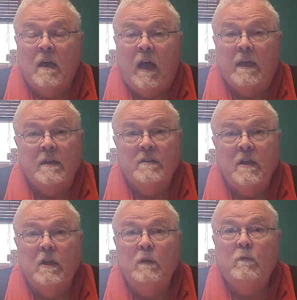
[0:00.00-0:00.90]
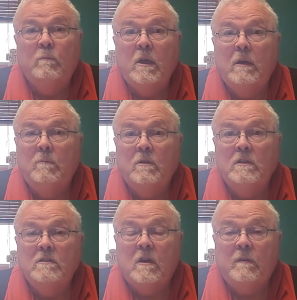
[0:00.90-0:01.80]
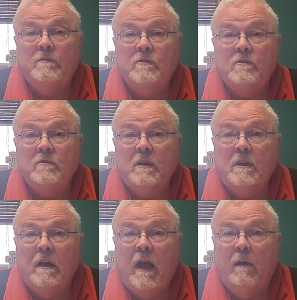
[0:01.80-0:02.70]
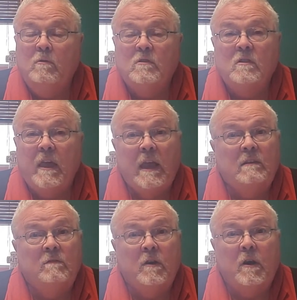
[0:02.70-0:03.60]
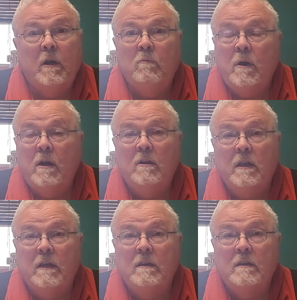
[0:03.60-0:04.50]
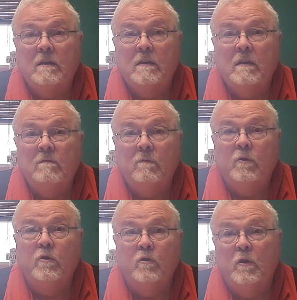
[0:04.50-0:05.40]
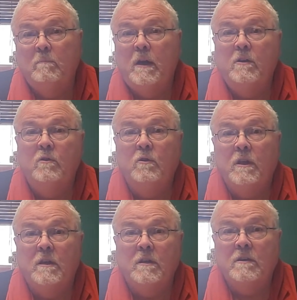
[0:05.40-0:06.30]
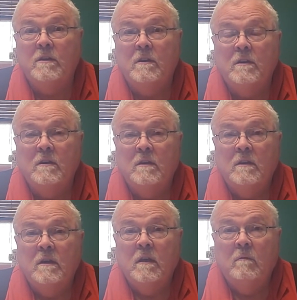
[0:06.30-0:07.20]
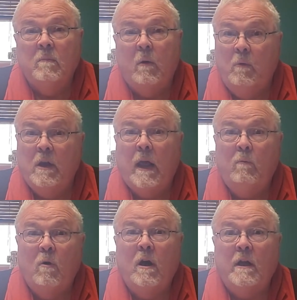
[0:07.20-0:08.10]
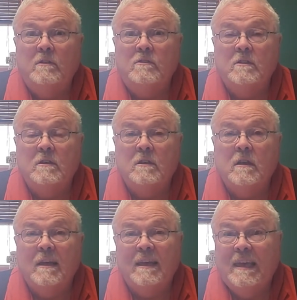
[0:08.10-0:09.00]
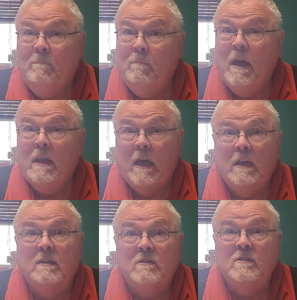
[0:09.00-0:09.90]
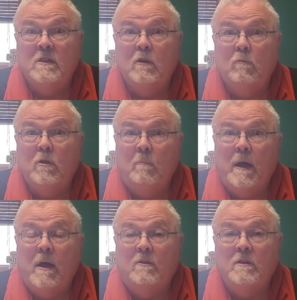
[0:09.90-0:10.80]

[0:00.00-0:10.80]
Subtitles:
I can tell you from being a police officer that I was thanked very rarely for doing my duty. But when I was, it meant a considerable amount.